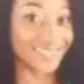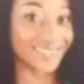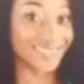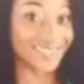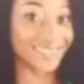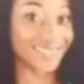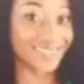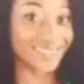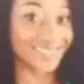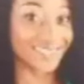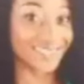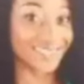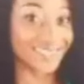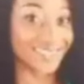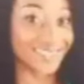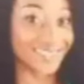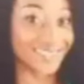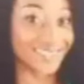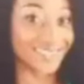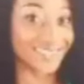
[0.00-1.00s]

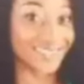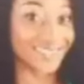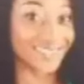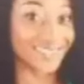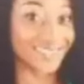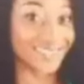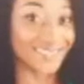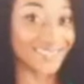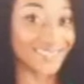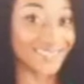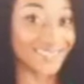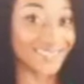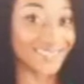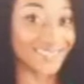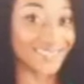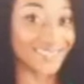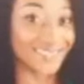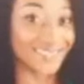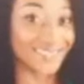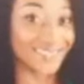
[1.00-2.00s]

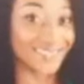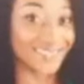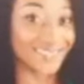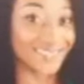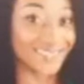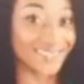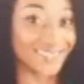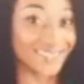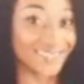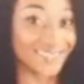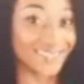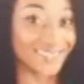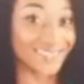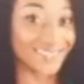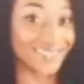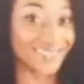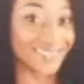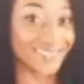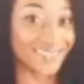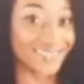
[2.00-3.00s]

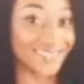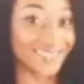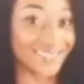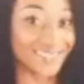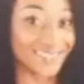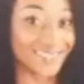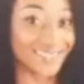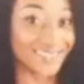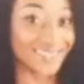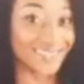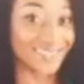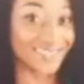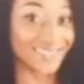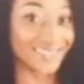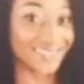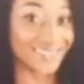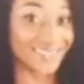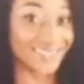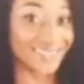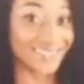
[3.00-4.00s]

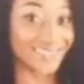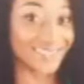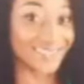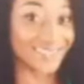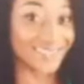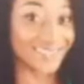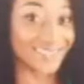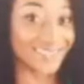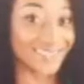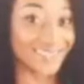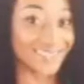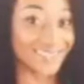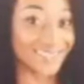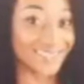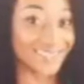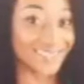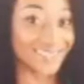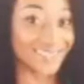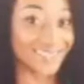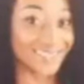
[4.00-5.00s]

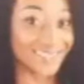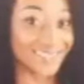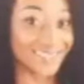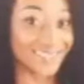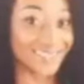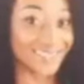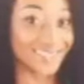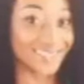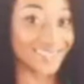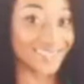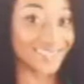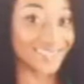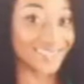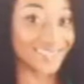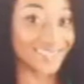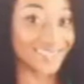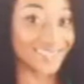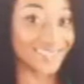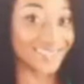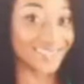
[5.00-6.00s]

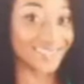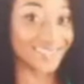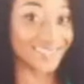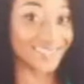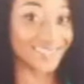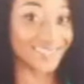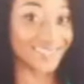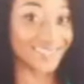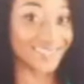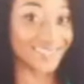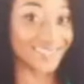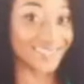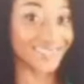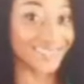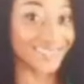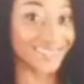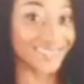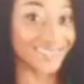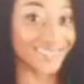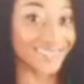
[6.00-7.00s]

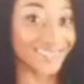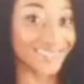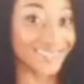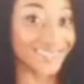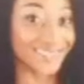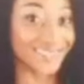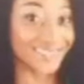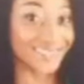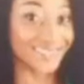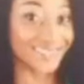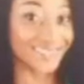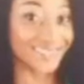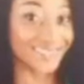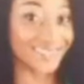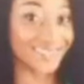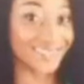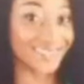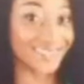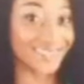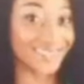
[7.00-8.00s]
[no speech]